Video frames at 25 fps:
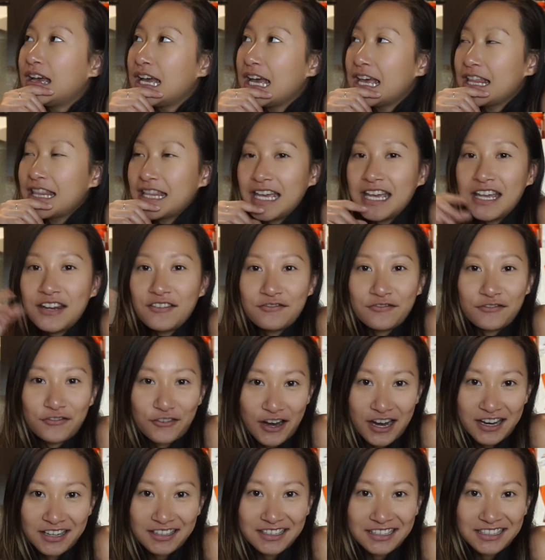and then
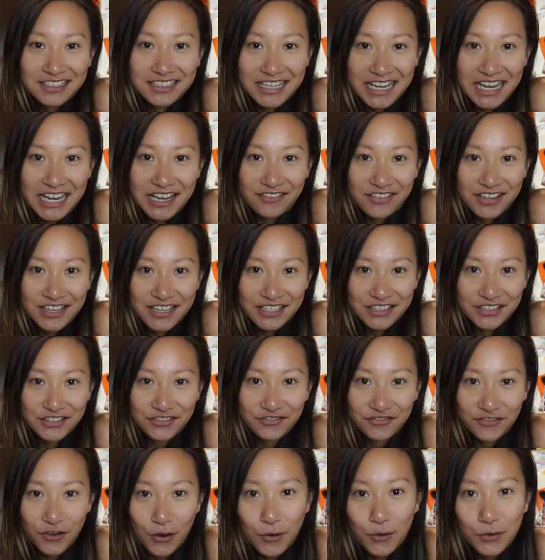Franklin gave his
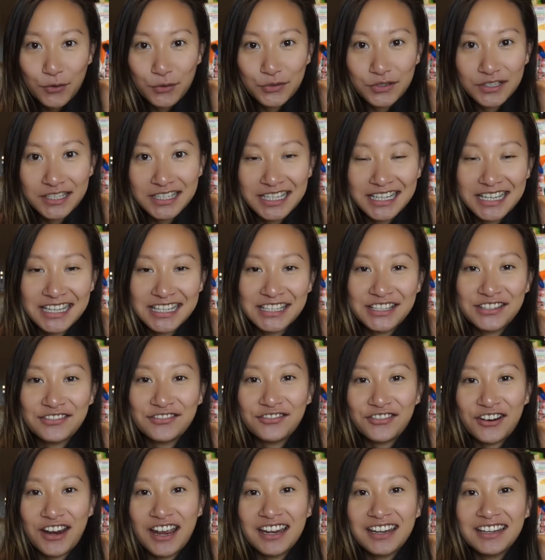phone to his
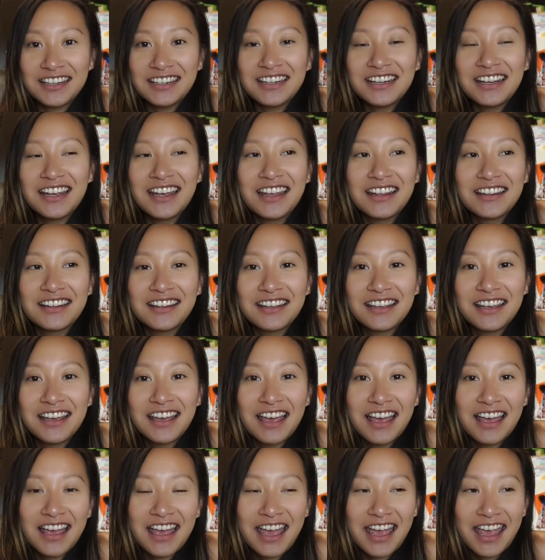friend
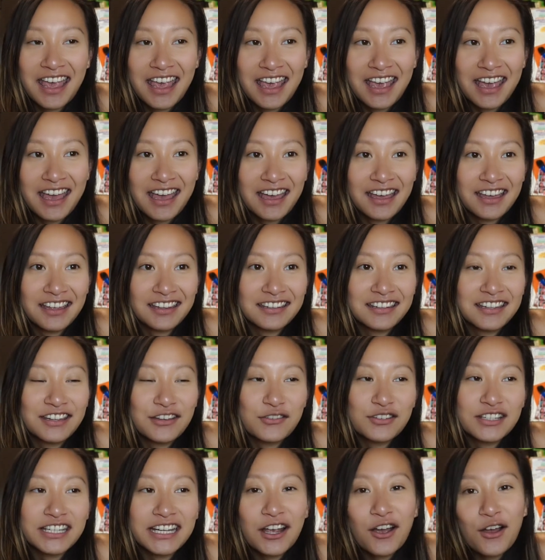and he
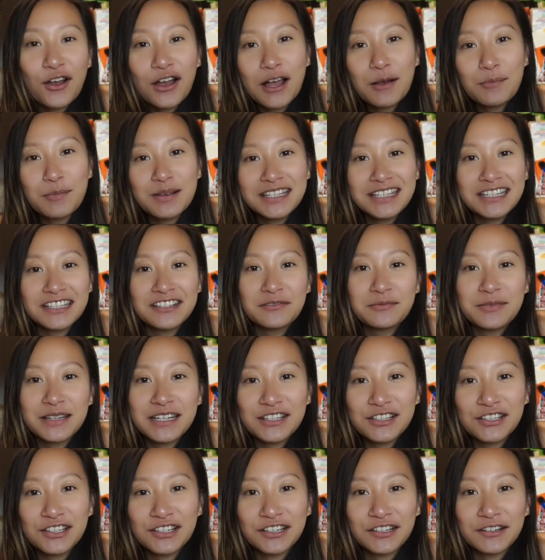was like, oh, help us take a
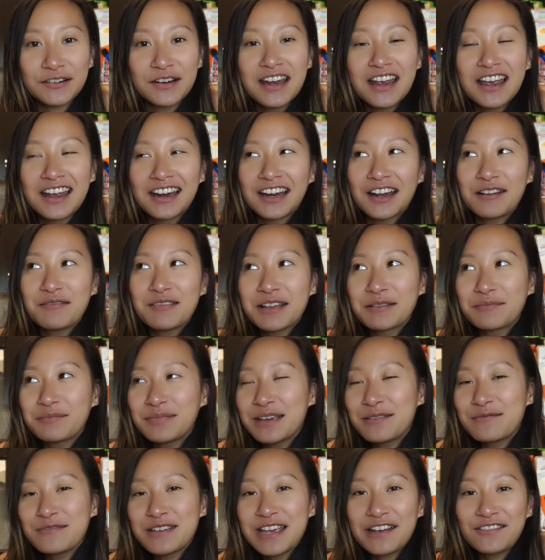picture. And I'm like,
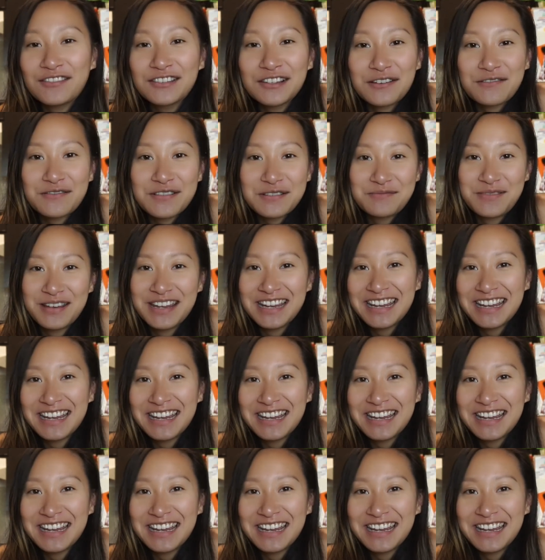babe, we have so many,